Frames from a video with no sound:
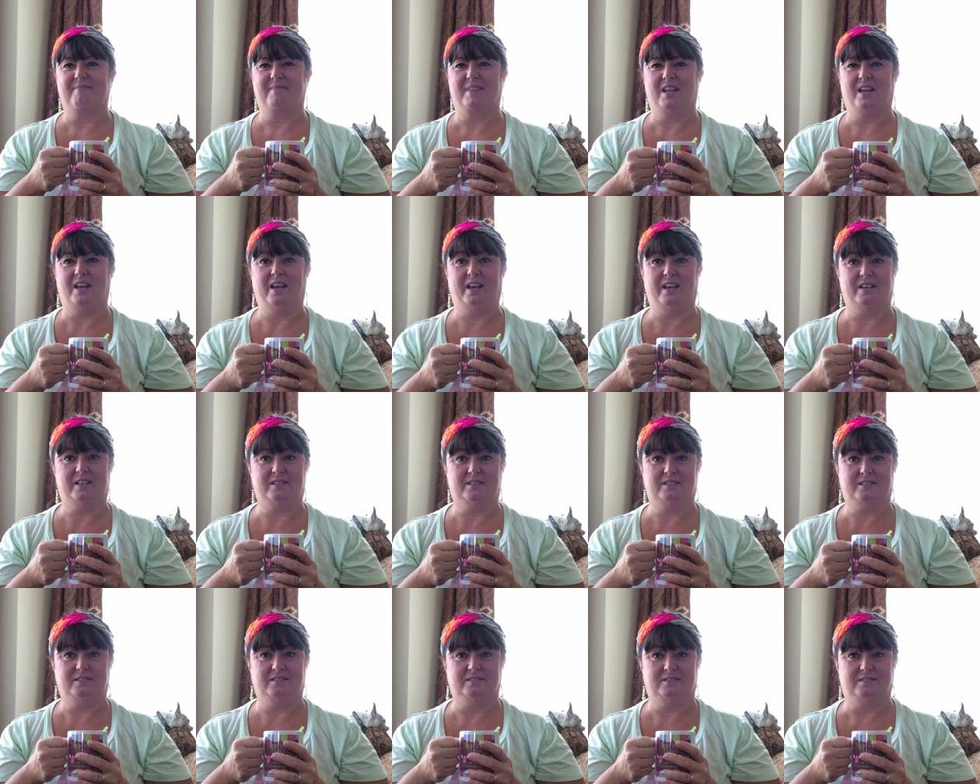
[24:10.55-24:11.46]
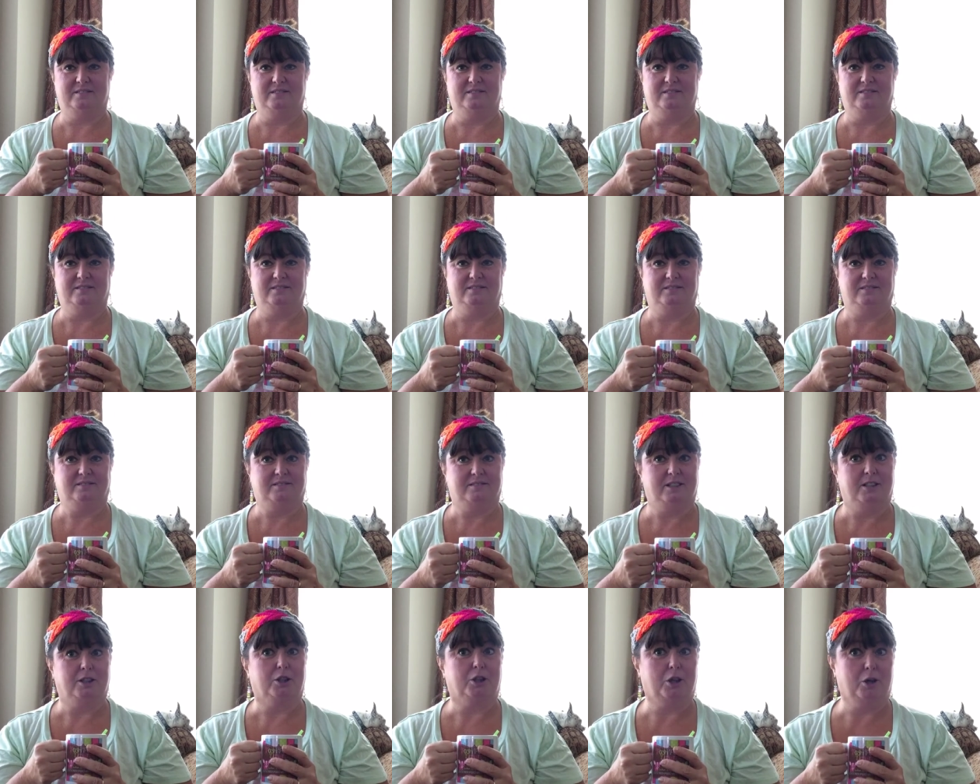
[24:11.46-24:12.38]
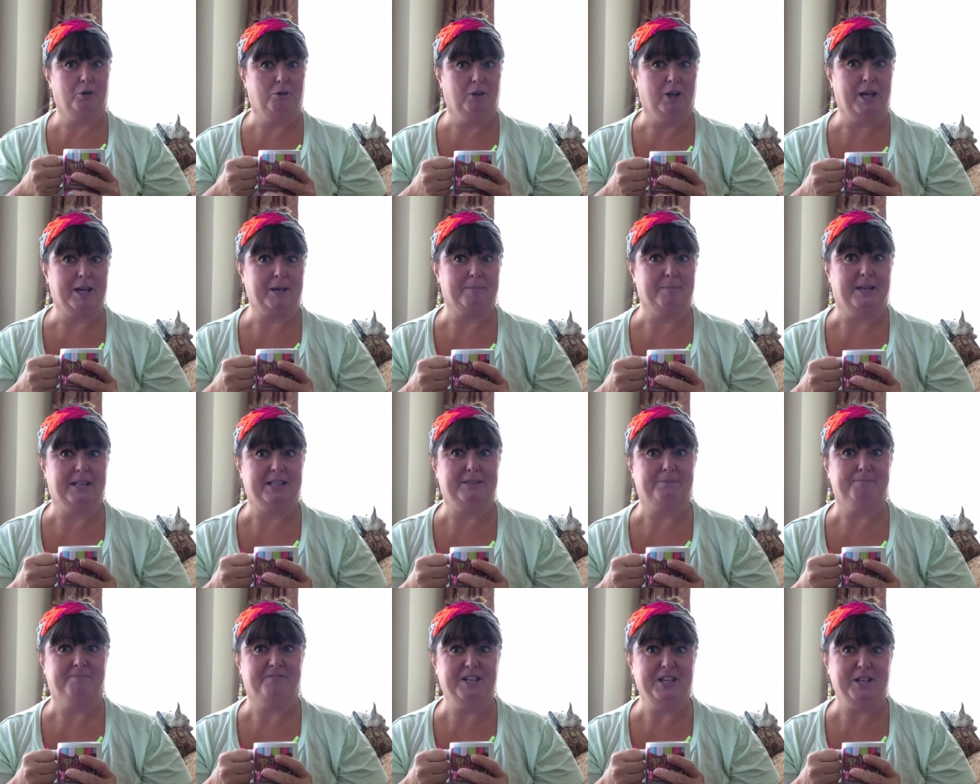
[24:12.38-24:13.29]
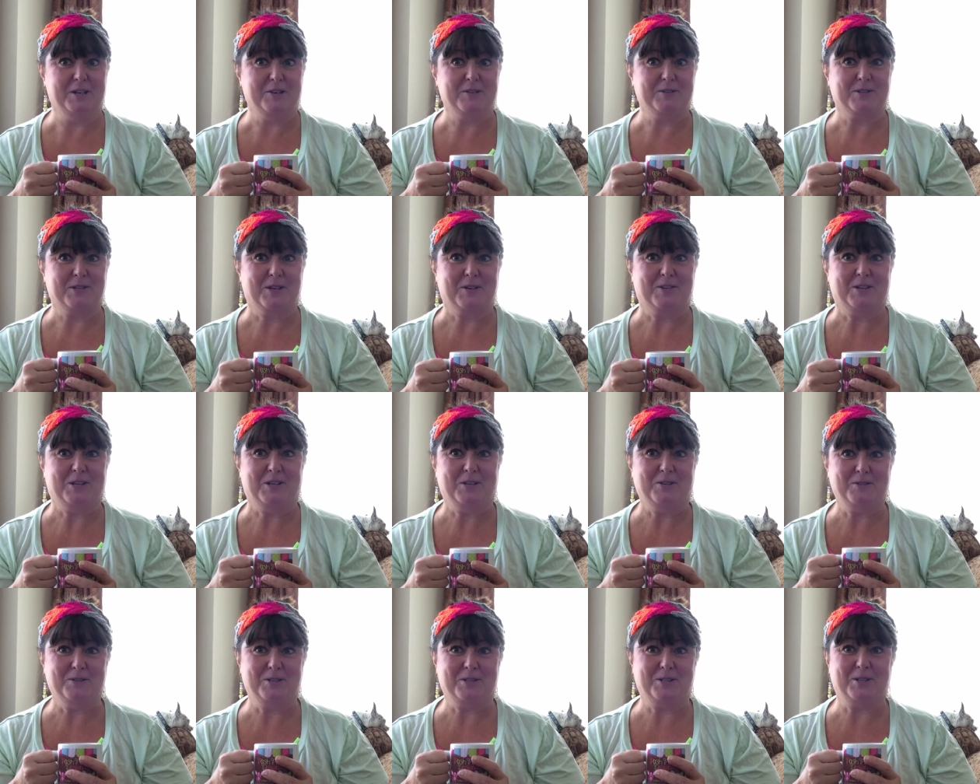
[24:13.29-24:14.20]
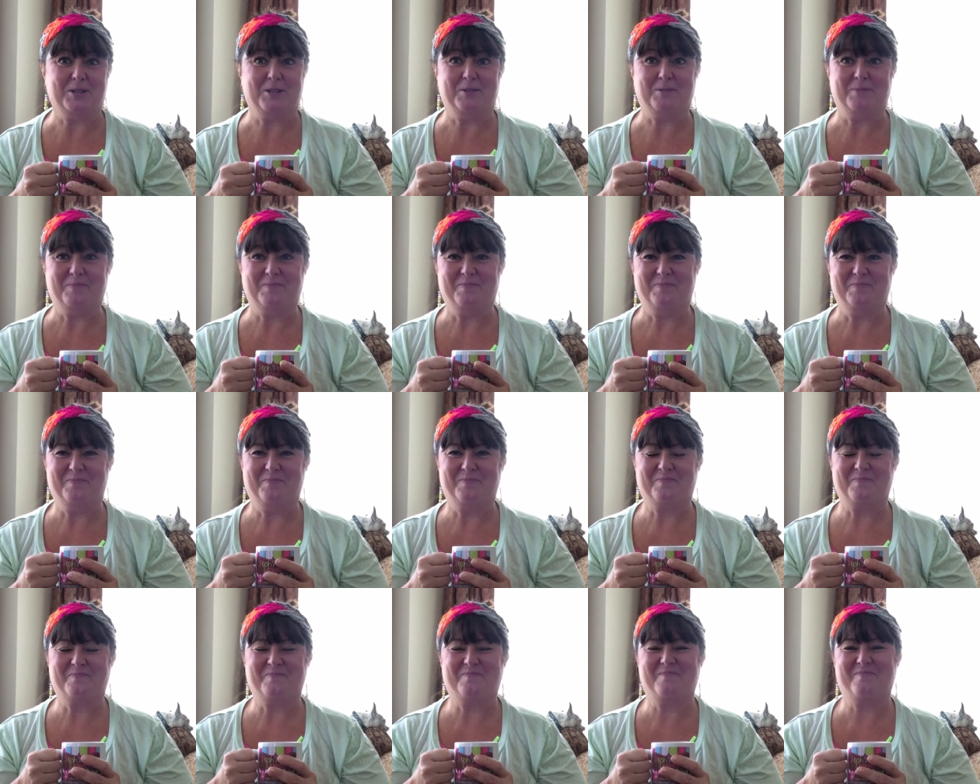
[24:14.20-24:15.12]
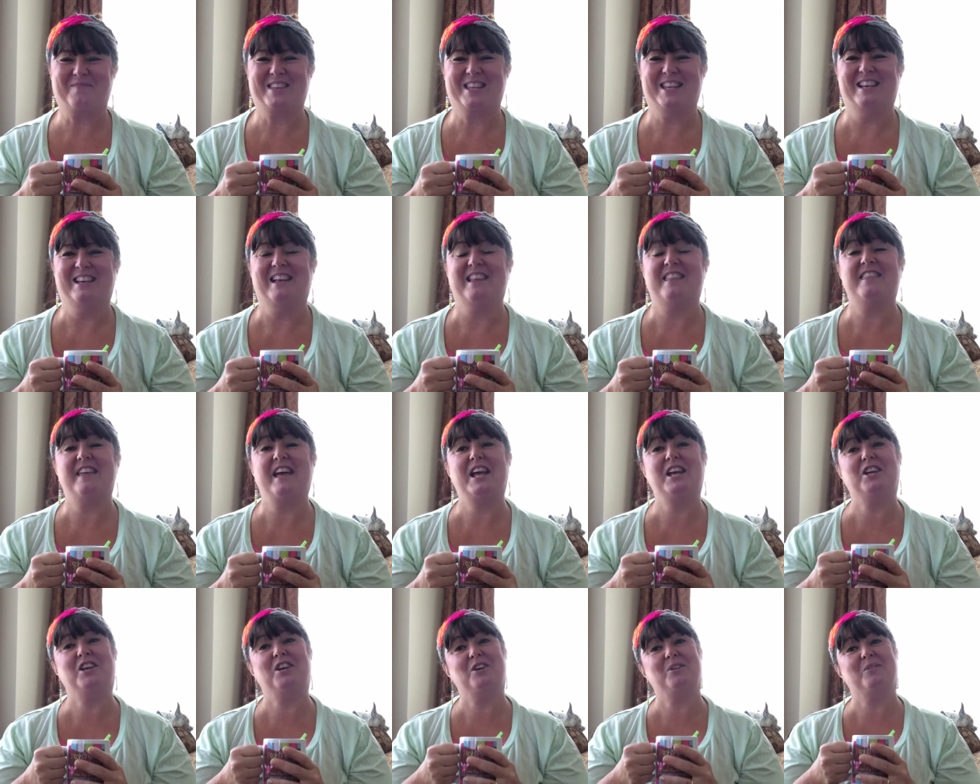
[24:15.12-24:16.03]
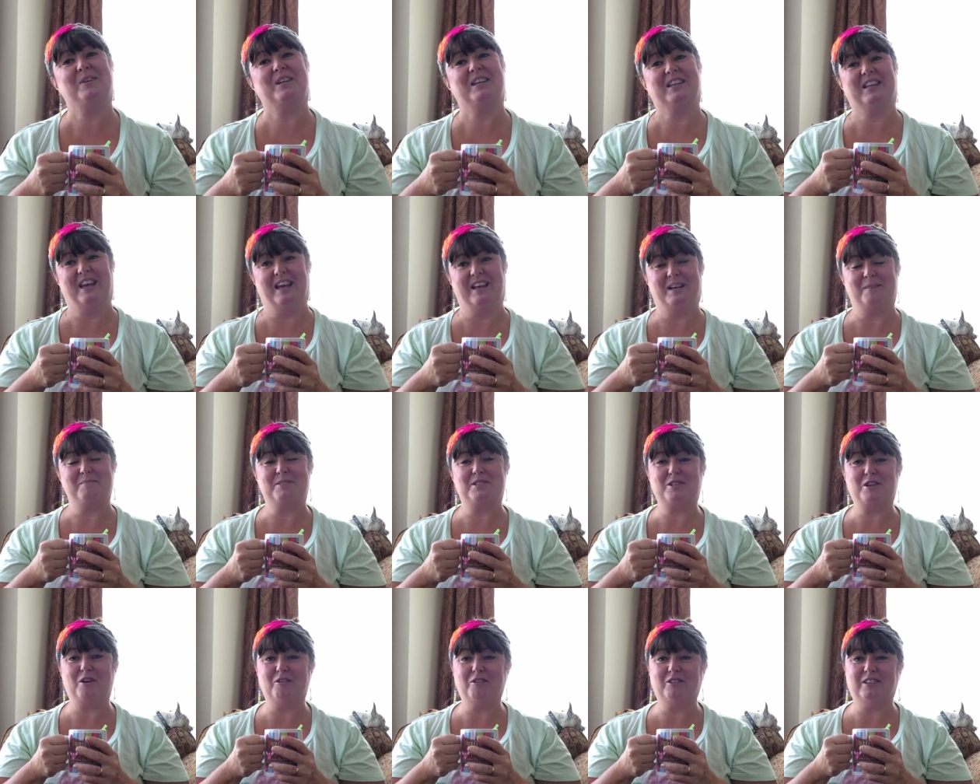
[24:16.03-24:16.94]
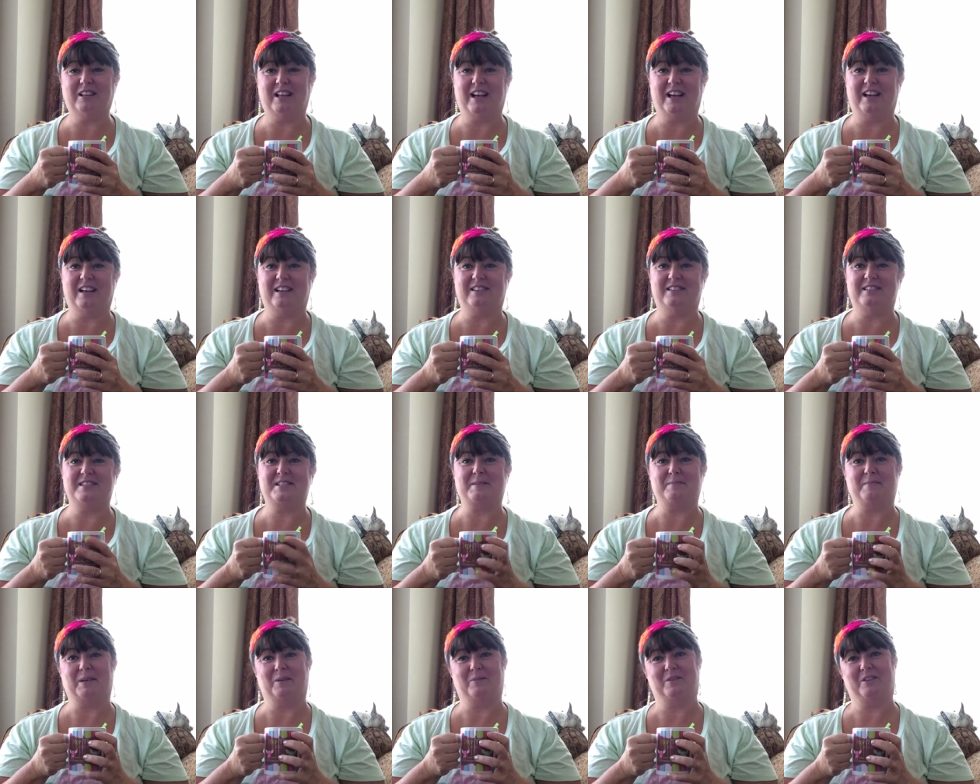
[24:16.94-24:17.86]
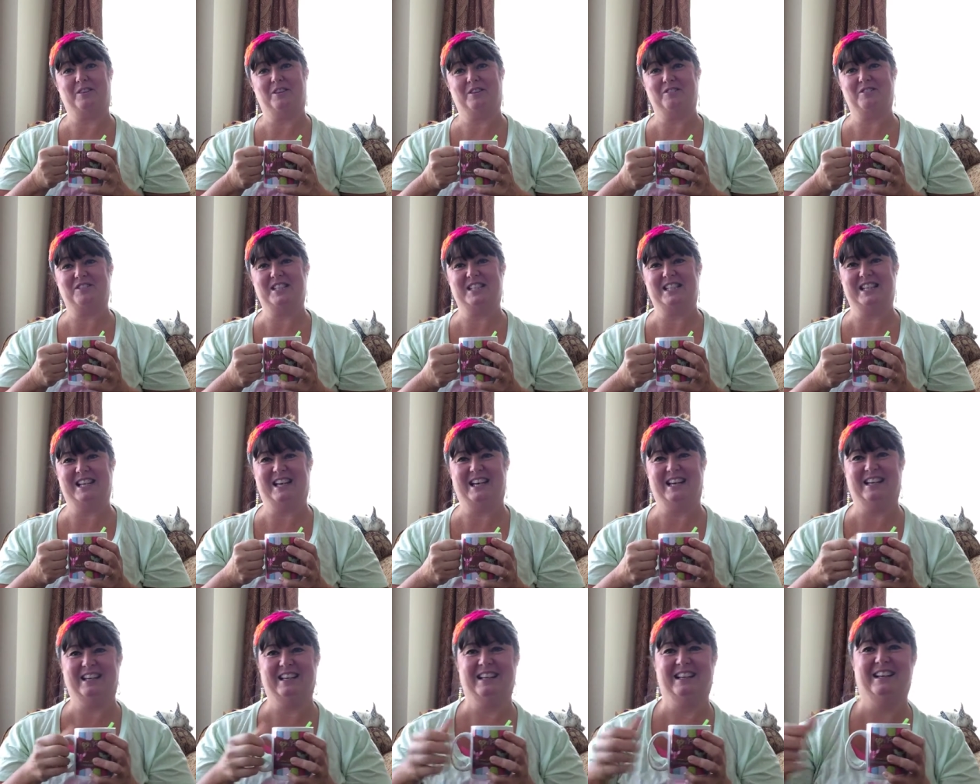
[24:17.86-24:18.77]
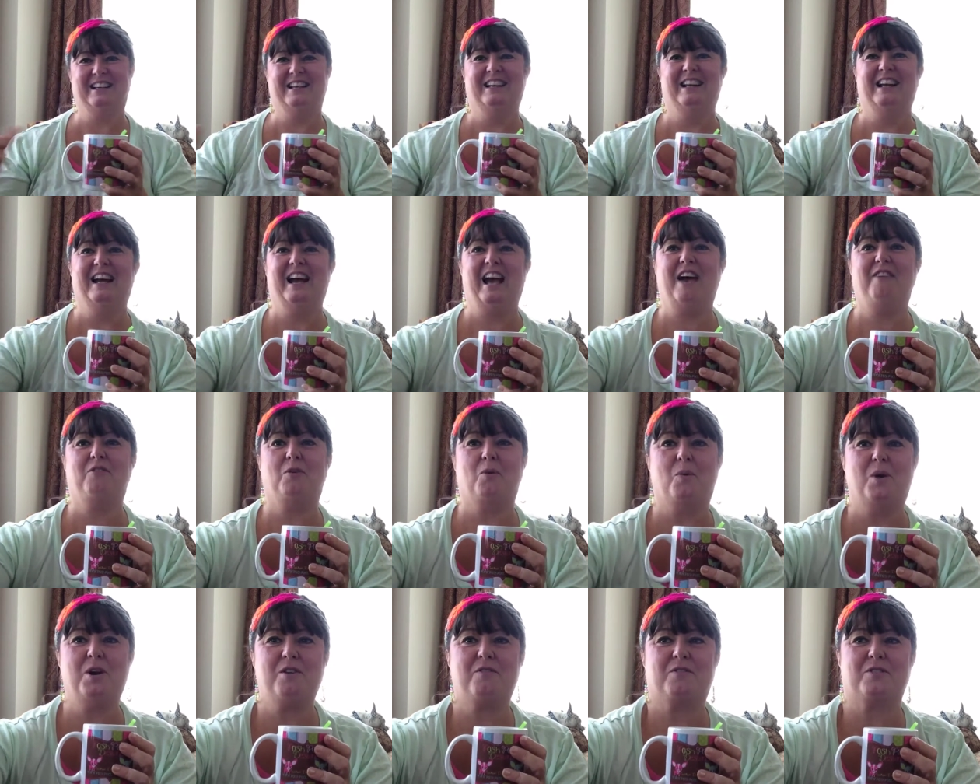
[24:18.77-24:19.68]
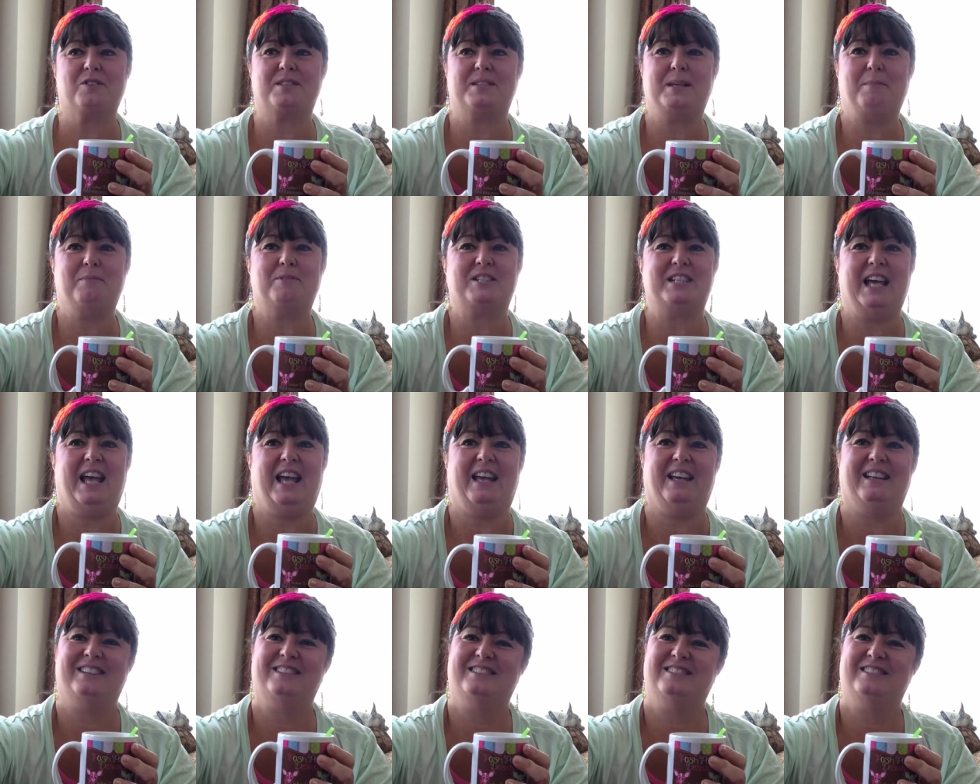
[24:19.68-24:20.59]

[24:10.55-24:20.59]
And go like my videos on YouTube. Thank you again. I'm so glad to meet with you today. Have a wonderful summer day.